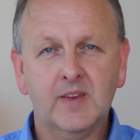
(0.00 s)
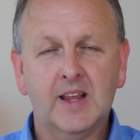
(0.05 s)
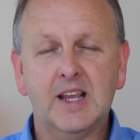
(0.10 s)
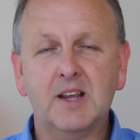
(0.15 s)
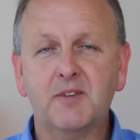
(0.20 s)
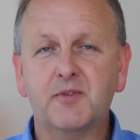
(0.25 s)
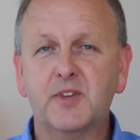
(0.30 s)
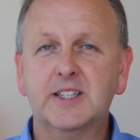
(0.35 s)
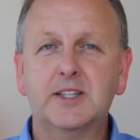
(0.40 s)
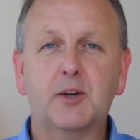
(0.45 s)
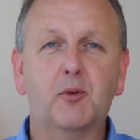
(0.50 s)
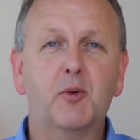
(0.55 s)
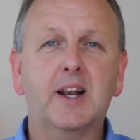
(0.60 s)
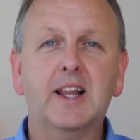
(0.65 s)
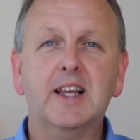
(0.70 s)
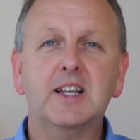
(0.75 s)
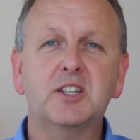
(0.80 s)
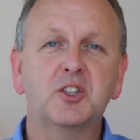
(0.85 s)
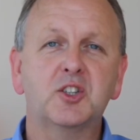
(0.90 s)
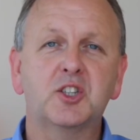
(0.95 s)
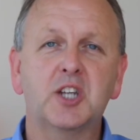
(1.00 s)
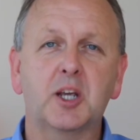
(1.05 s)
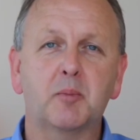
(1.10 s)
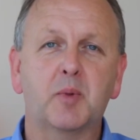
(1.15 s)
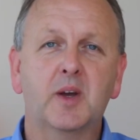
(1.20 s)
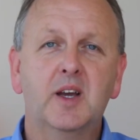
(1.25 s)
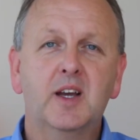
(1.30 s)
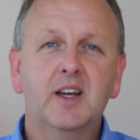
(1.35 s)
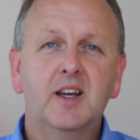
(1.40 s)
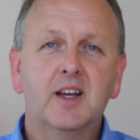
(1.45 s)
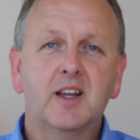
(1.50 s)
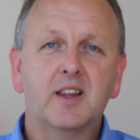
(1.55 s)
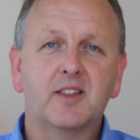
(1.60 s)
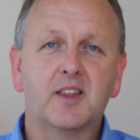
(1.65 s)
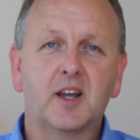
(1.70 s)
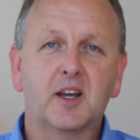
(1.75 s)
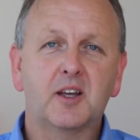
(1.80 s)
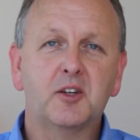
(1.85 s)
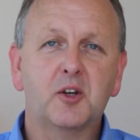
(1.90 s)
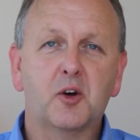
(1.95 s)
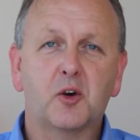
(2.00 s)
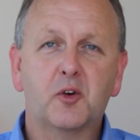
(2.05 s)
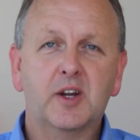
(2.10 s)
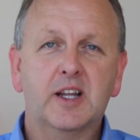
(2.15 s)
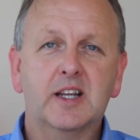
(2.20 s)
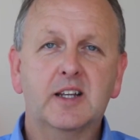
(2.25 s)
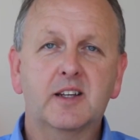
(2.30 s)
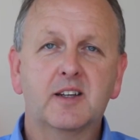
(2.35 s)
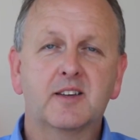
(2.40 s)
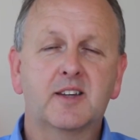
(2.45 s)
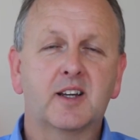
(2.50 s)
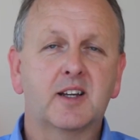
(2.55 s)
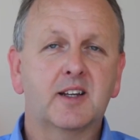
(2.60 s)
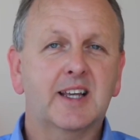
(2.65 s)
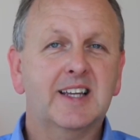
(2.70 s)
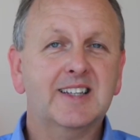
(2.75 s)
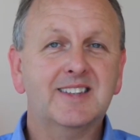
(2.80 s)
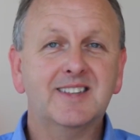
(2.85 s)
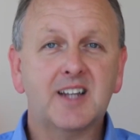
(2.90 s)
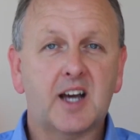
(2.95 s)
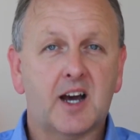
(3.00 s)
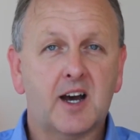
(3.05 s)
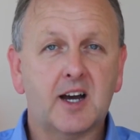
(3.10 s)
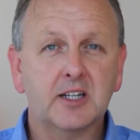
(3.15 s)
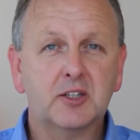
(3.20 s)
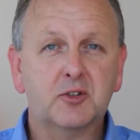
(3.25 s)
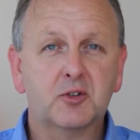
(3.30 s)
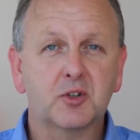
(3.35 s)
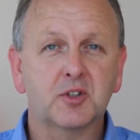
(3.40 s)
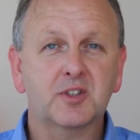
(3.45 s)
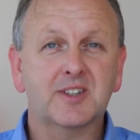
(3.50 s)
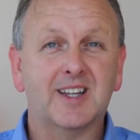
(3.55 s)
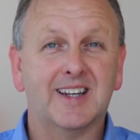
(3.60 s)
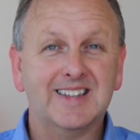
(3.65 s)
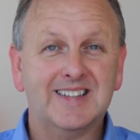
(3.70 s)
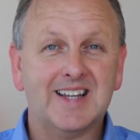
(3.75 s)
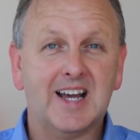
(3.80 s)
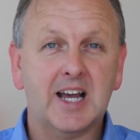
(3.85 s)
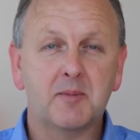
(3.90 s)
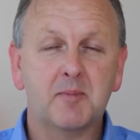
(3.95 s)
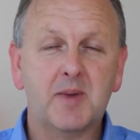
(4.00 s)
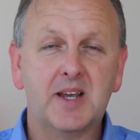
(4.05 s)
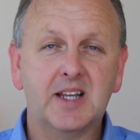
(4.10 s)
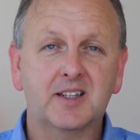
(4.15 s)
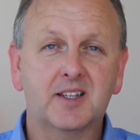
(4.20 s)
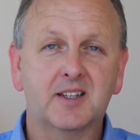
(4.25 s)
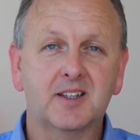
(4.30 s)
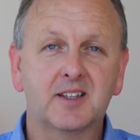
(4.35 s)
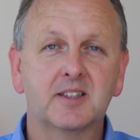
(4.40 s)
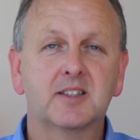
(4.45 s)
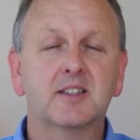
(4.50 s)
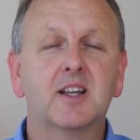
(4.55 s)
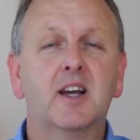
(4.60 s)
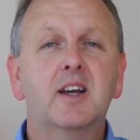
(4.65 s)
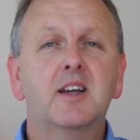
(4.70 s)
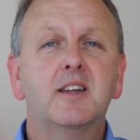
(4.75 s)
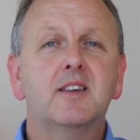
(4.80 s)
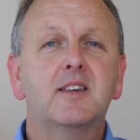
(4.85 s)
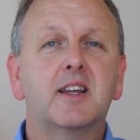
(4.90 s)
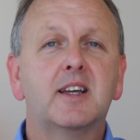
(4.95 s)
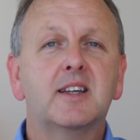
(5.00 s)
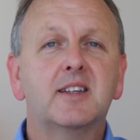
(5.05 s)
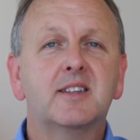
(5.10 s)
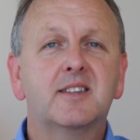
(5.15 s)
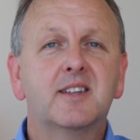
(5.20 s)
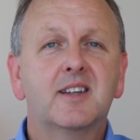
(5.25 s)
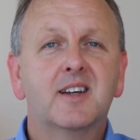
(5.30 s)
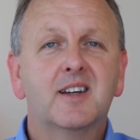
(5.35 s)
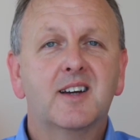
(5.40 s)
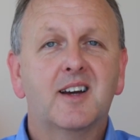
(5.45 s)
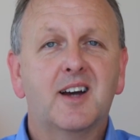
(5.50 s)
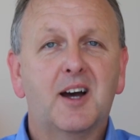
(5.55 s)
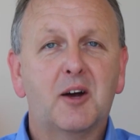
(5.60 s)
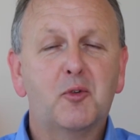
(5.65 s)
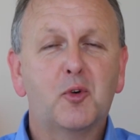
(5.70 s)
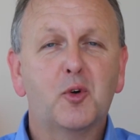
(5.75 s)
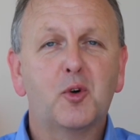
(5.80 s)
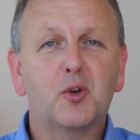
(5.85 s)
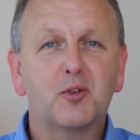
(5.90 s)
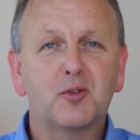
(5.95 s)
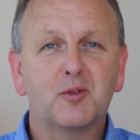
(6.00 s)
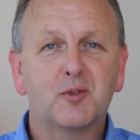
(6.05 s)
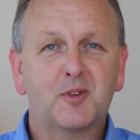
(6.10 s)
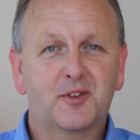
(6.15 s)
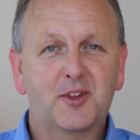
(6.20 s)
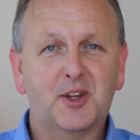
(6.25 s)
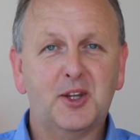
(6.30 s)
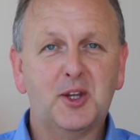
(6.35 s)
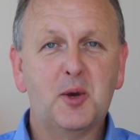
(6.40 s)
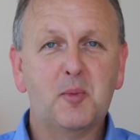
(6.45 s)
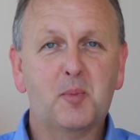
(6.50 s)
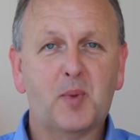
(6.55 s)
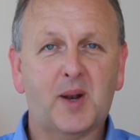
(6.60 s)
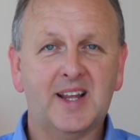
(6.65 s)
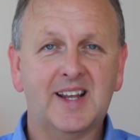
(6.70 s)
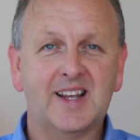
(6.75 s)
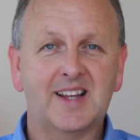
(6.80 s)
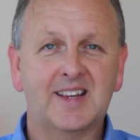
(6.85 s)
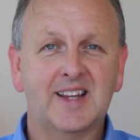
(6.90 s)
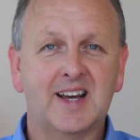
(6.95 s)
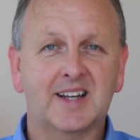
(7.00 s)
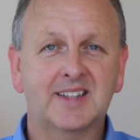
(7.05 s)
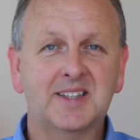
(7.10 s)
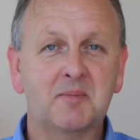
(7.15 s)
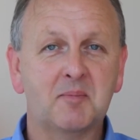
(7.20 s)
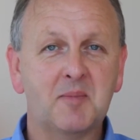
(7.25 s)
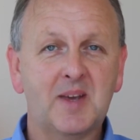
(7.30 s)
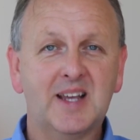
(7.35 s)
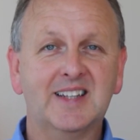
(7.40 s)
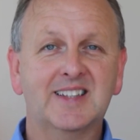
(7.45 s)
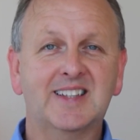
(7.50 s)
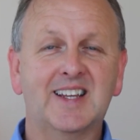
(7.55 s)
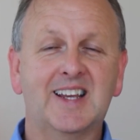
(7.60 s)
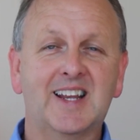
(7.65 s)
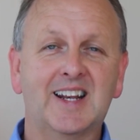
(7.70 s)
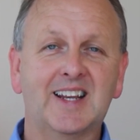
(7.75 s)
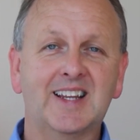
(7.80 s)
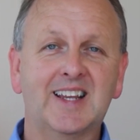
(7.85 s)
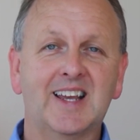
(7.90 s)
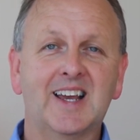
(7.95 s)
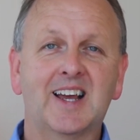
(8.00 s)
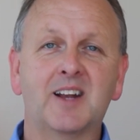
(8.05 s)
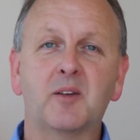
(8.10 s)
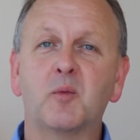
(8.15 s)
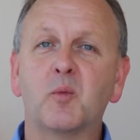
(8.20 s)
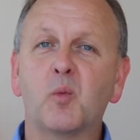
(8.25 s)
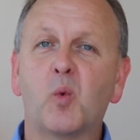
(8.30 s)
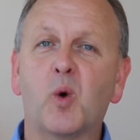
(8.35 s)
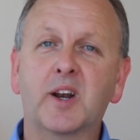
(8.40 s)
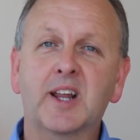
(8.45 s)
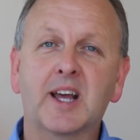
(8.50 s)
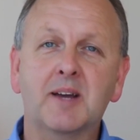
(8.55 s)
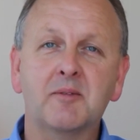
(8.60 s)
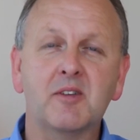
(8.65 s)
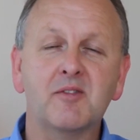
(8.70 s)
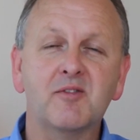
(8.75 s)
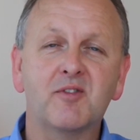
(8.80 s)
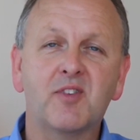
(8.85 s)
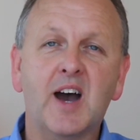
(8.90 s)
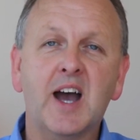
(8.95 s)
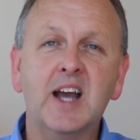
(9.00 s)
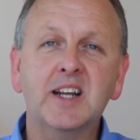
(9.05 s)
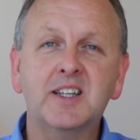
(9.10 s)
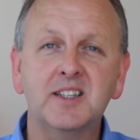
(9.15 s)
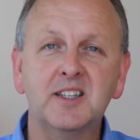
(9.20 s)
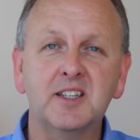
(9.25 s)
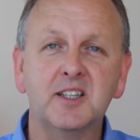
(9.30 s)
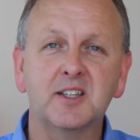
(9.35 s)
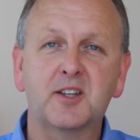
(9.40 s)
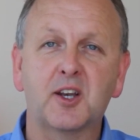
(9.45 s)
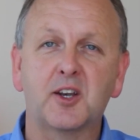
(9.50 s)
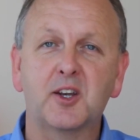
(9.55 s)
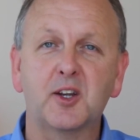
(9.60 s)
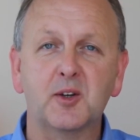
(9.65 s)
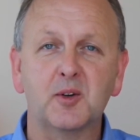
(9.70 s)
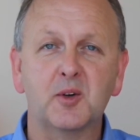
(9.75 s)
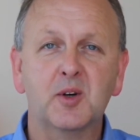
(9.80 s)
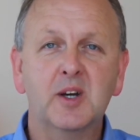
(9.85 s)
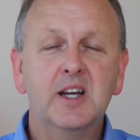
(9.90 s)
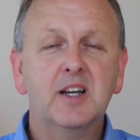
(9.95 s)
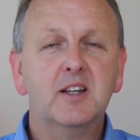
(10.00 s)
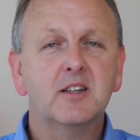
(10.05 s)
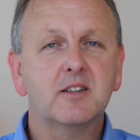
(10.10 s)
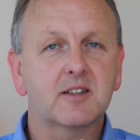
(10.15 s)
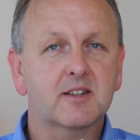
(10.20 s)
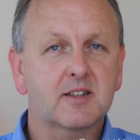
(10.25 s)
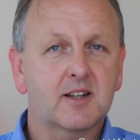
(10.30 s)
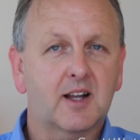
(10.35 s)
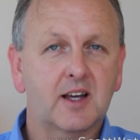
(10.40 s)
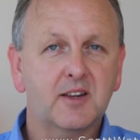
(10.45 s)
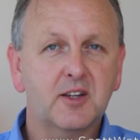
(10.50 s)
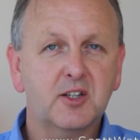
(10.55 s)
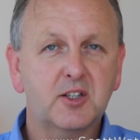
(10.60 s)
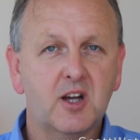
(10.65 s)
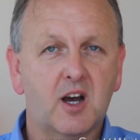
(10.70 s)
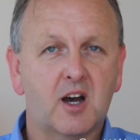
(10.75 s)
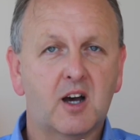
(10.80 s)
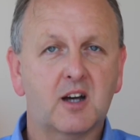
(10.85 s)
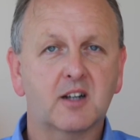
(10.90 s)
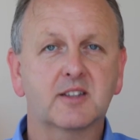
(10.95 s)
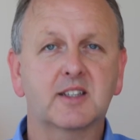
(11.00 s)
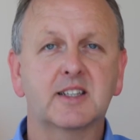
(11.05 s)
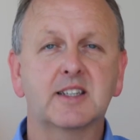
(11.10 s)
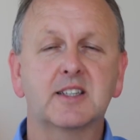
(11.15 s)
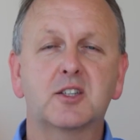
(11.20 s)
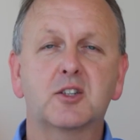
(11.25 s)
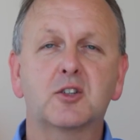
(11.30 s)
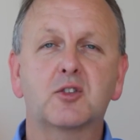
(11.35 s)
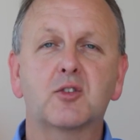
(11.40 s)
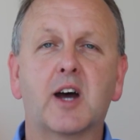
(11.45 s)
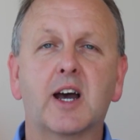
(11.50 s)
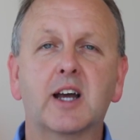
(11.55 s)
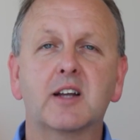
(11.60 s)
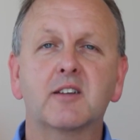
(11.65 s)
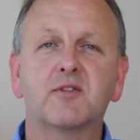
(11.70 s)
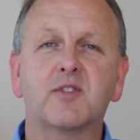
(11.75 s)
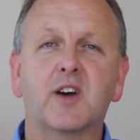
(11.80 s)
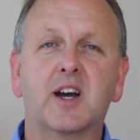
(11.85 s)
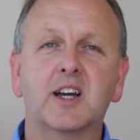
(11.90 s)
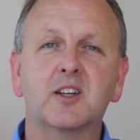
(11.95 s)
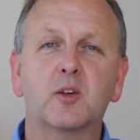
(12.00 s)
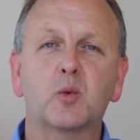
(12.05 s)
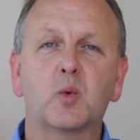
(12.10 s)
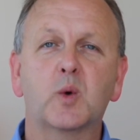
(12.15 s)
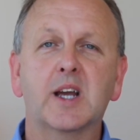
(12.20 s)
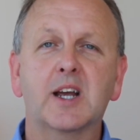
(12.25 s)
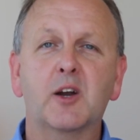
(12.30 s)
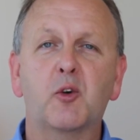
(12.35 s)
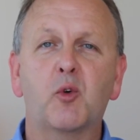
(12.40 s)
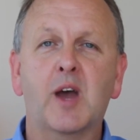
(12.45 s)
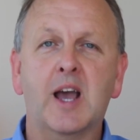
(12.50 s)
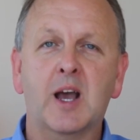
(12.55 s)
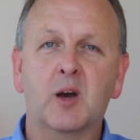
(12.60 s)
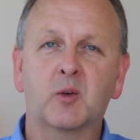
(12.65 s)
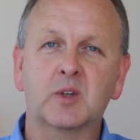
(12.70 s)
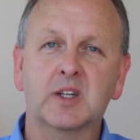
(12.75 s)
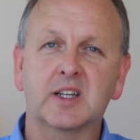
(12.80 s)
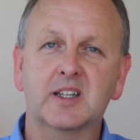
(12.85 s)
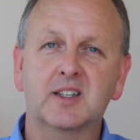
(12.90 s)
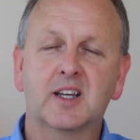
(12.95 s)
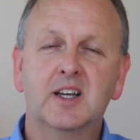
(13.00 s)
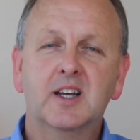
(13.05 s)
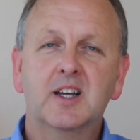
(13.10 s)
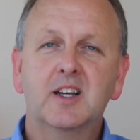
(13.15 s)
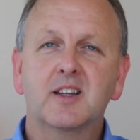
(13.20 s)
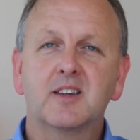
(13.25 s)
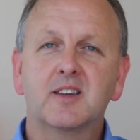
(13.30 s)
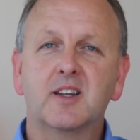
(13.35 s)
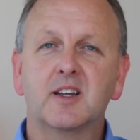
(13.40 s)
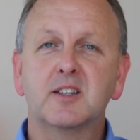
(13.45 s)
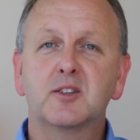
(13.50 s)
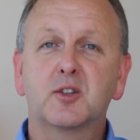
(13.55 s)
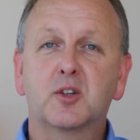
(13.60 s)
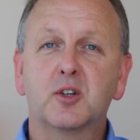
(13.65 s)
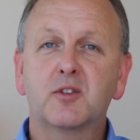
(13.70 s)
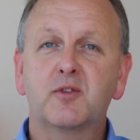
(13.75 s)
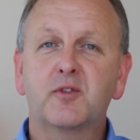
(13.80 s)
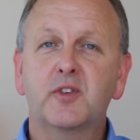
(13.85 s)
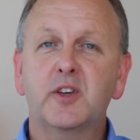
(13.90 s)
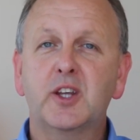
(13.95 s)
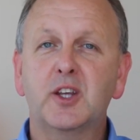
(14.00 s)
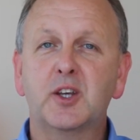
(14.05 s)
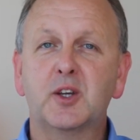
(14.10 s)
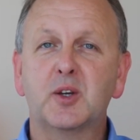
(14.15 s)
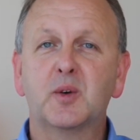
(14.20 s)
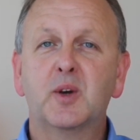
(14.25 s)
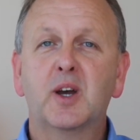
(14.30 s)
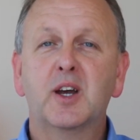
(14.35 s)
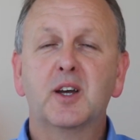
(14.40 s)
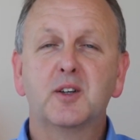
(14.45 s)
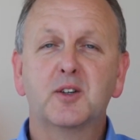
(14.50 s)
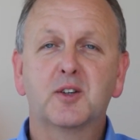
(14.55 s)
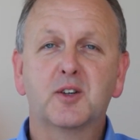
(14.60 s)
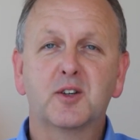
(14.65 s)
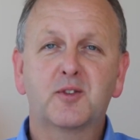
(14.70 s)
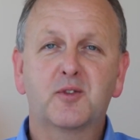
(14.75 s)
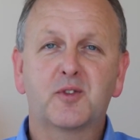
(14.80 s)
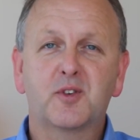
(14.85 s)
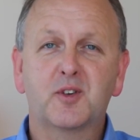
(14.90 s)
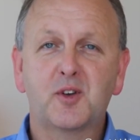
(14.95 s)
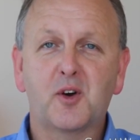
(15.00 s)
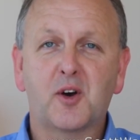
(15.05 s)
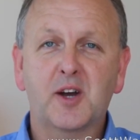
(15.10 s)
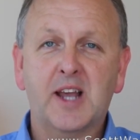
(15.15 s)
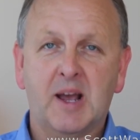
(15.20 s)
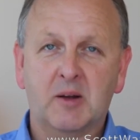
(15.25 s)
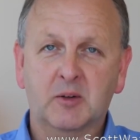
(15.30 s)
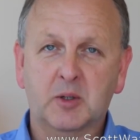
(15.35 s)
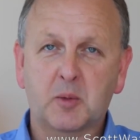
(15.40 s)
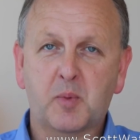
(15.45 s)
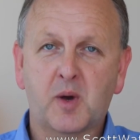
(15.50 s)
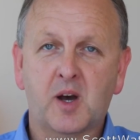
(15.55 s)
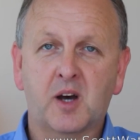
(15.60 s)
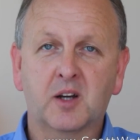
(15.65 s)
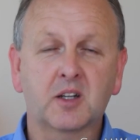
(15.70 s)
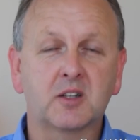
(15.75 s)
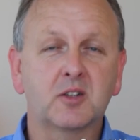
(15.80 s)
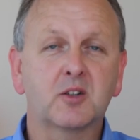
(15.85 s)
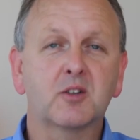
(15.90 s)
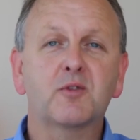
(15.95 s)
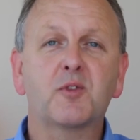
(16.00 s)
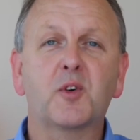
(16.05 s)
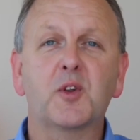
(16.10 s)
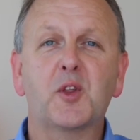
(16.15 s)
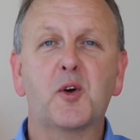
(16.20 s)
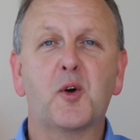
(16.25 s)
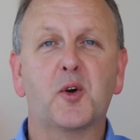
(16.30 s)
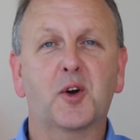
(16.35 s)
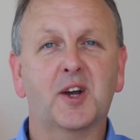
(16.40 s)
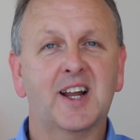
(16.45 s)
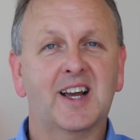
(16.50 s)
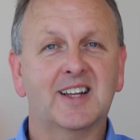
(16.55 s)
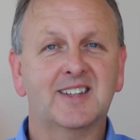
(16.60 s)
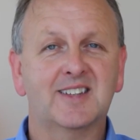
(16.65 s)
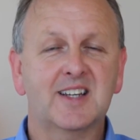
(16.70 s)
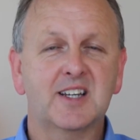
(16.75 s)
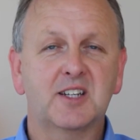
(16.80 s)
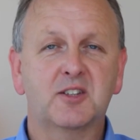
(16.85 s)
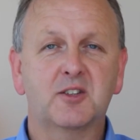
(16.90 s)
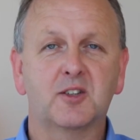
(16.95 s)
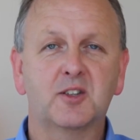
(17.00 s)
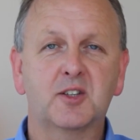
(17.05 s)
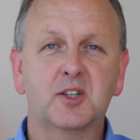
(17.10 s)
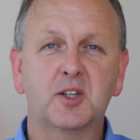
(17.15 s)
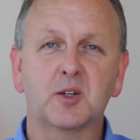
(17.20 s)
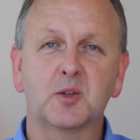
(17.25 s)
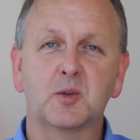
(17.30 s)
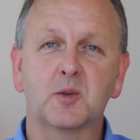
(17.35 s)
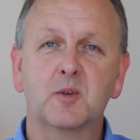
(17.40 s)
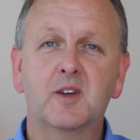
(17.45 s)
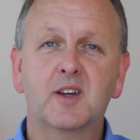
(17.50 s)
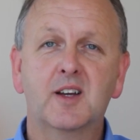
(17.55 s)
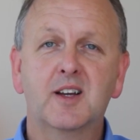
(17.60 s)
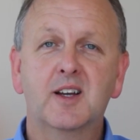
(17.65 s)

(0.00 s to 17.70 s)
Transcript: If there's a relationship that you're in that isn't high trust and it's high maintenance, there's a role that you play in that, in maintaining it. And what I'm inviting you to do, just like the sharks, is try and find a way around it that is good for you, good for your counterpart, and good for the organisation too.